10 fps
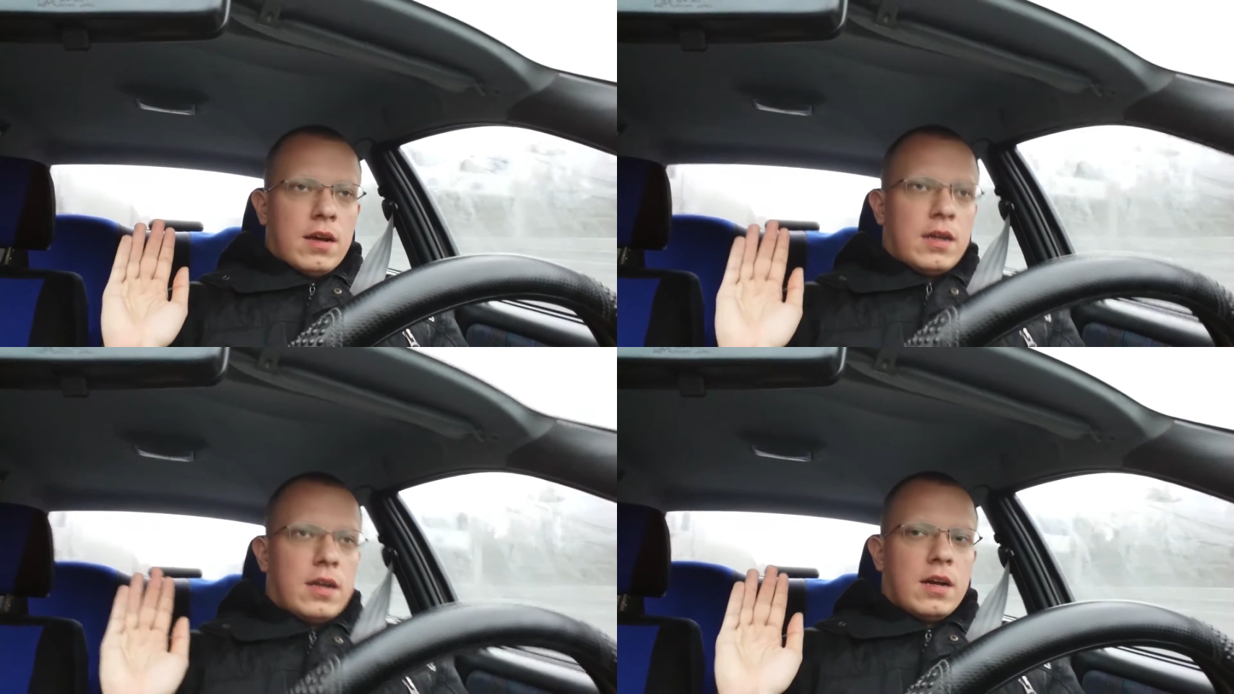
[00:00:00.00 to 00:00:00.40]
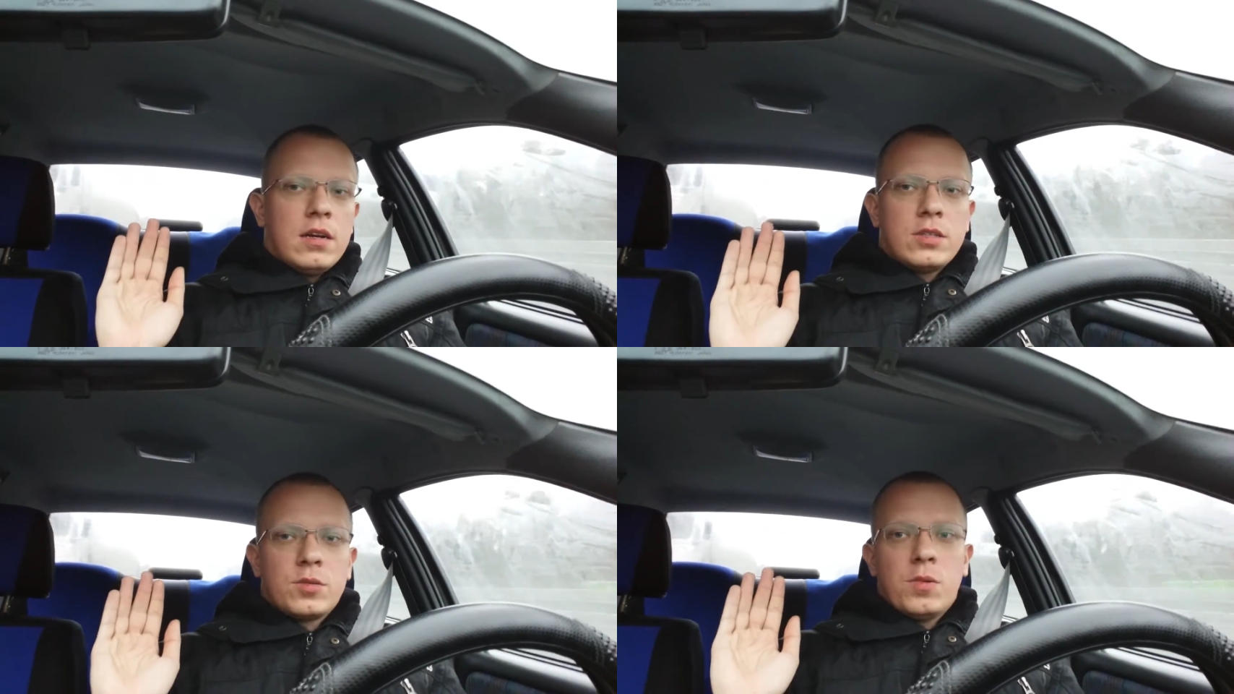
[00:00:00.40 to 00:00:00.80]
Hi
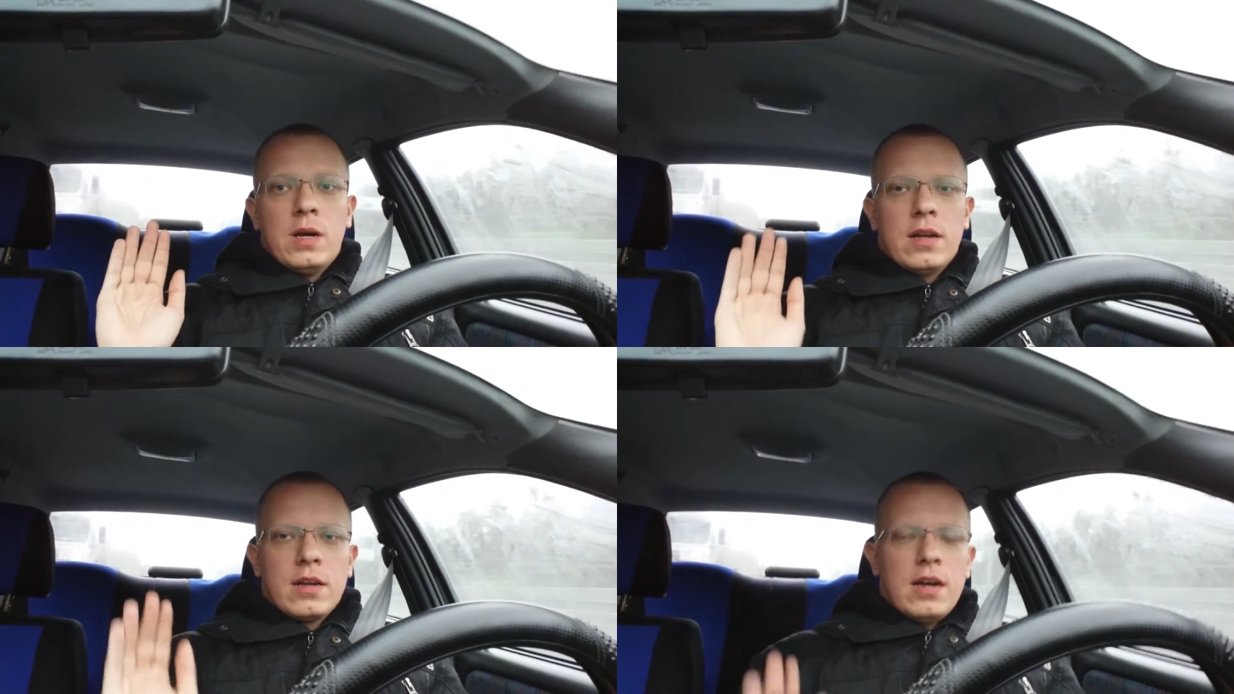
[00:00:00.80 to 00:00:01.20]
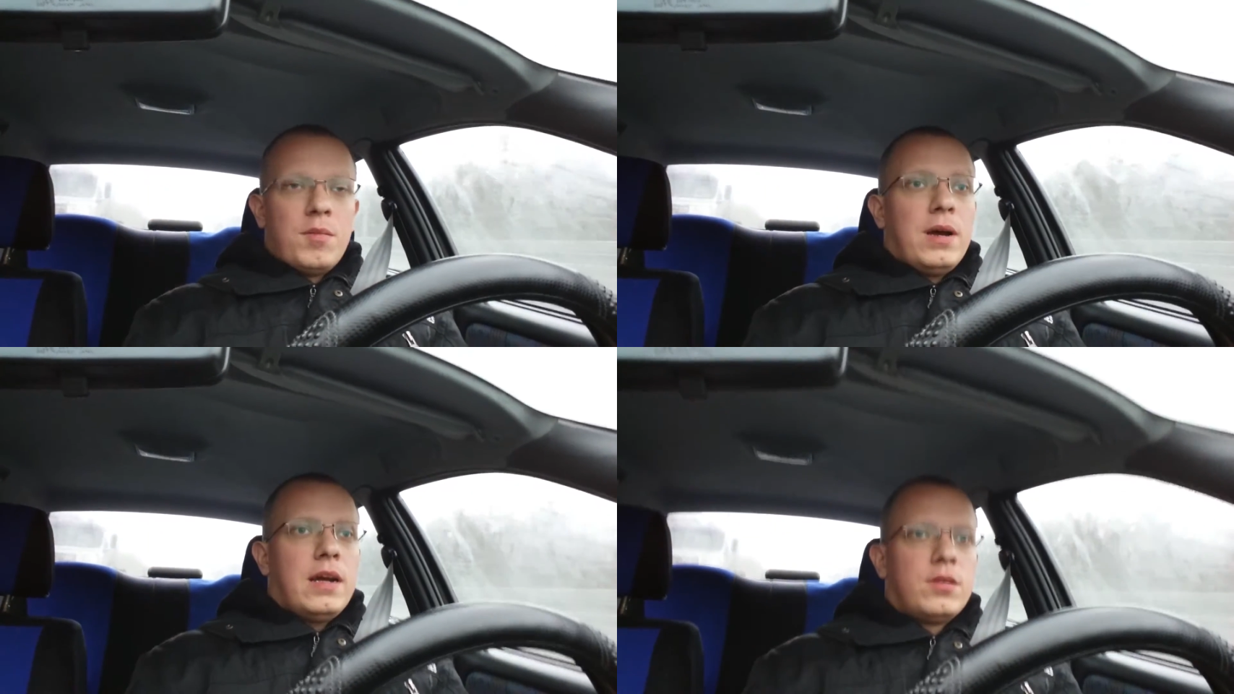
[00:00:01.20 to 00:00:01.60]
guys,
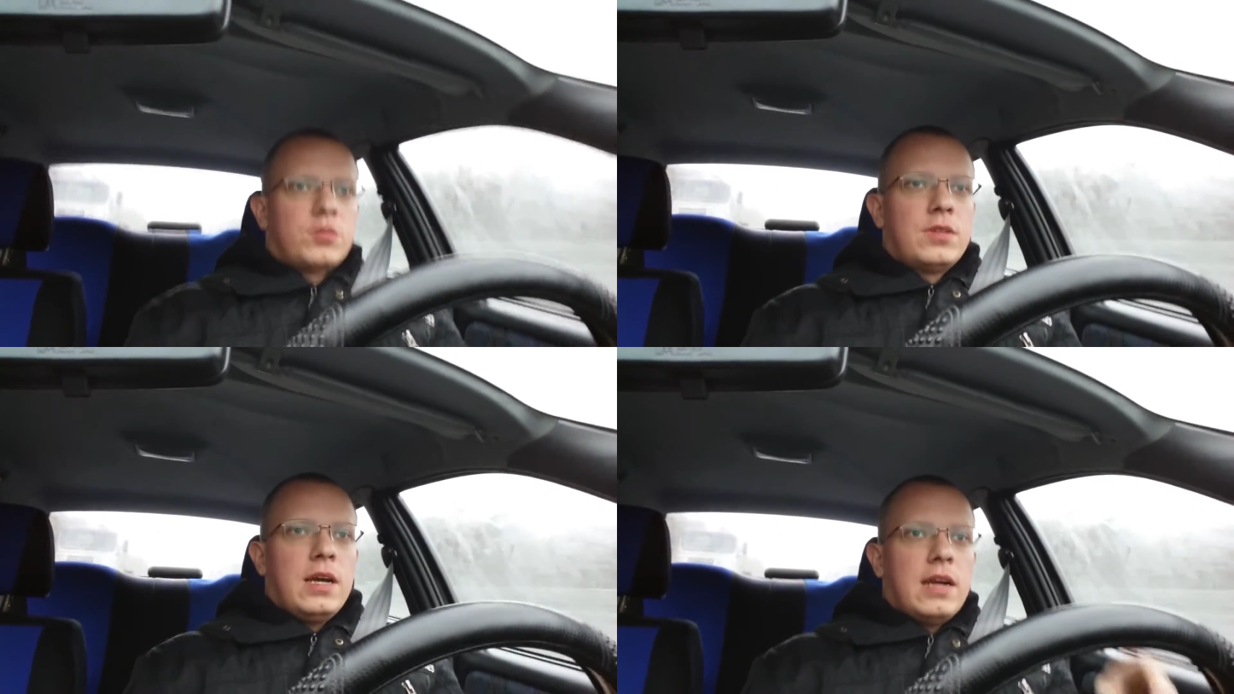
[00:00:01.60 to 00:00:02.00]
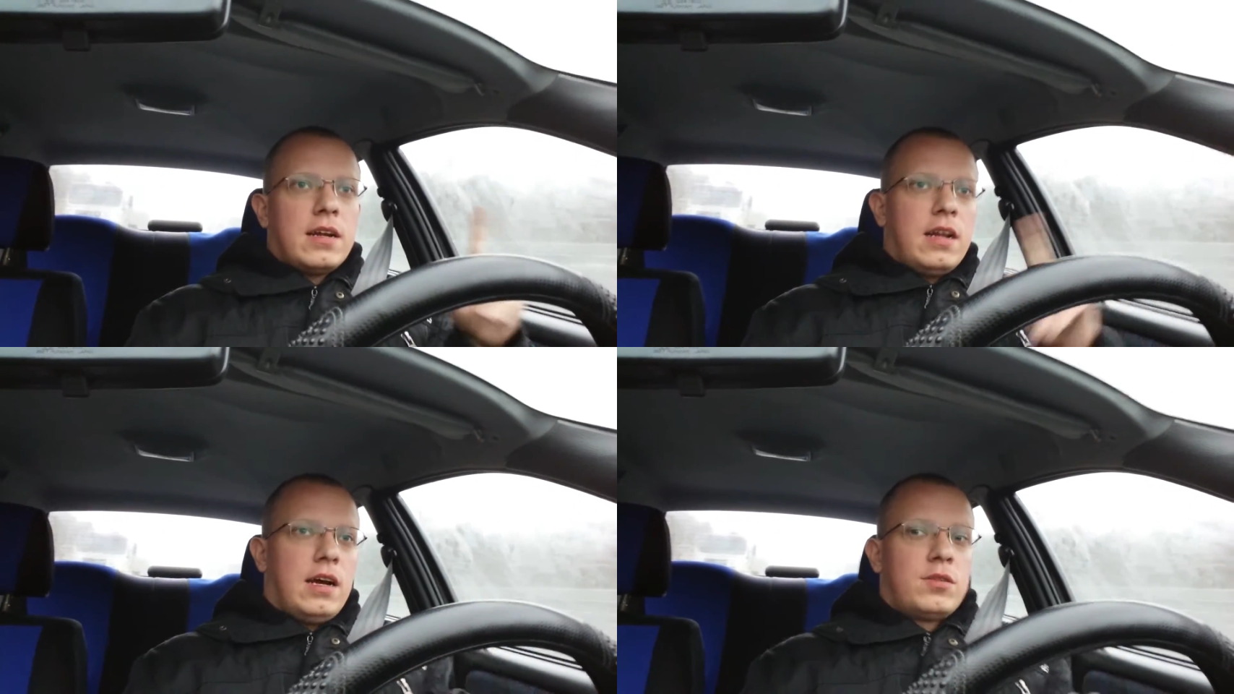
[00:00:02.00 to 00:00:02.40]
welcome, and today
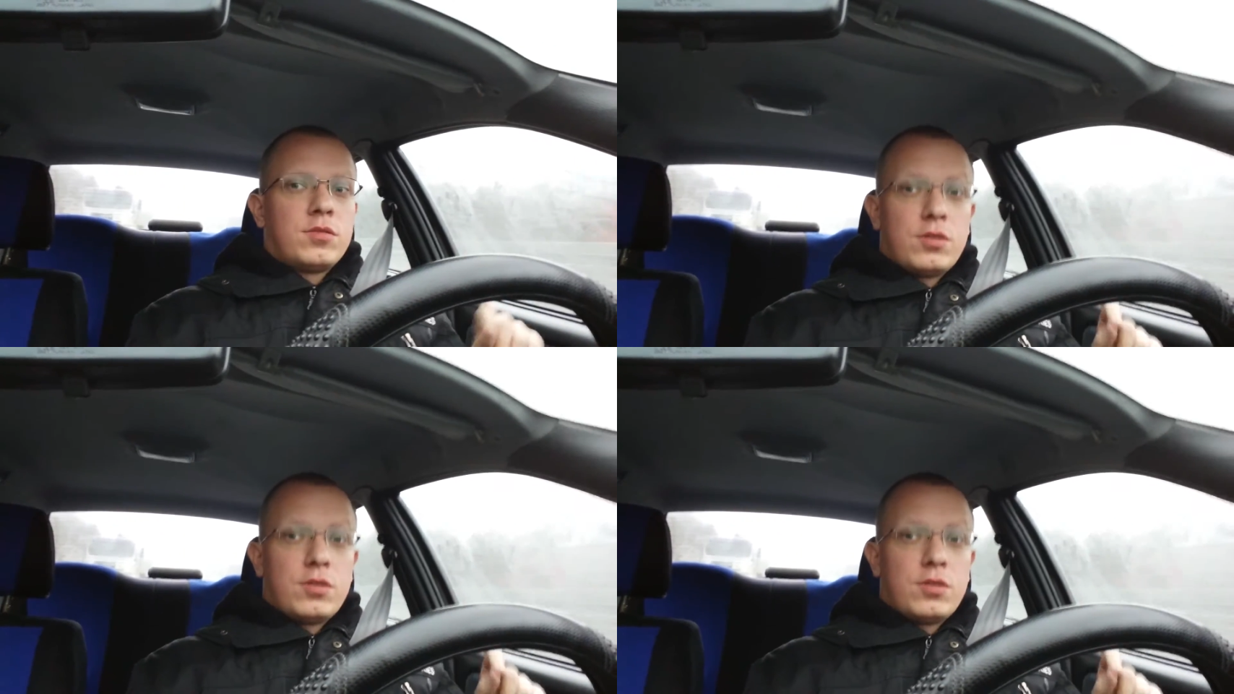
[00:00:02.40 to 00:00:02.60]
I'd like to